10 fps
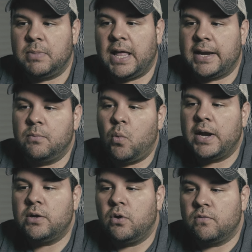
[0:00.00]
black and
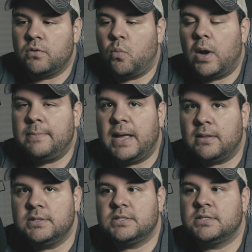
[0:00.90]
white over the white
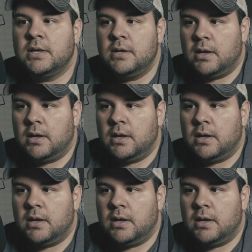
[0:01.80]
balance